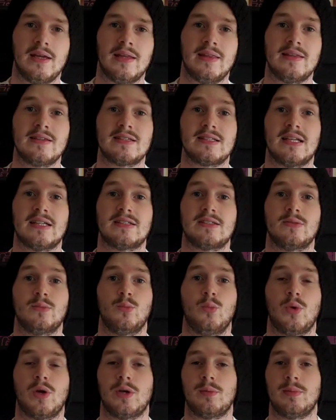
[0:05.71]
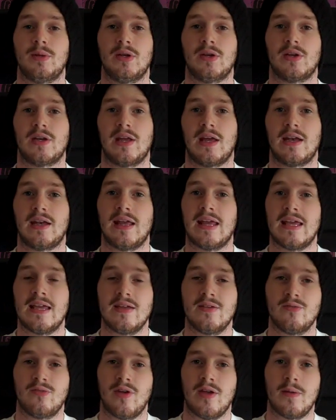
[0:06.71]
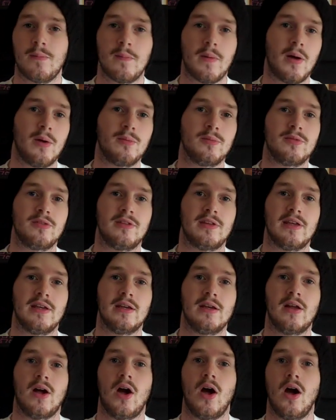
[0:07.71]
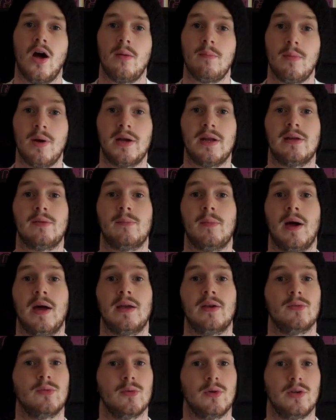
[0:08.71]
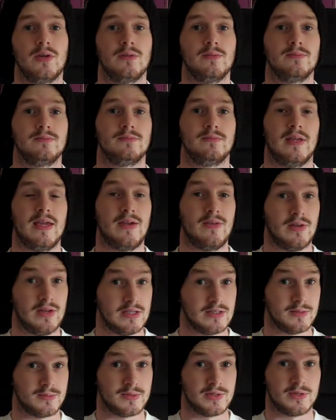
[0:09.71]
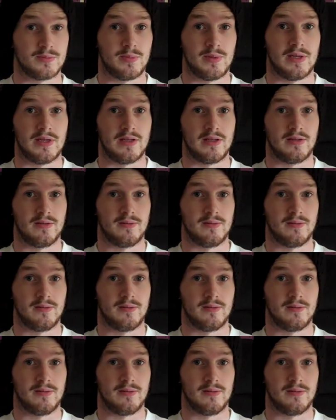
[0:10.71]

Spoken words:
In this lesson we're going to be looking at an Yngwie Malmsteen harmonic minor run. Here it is up to speed.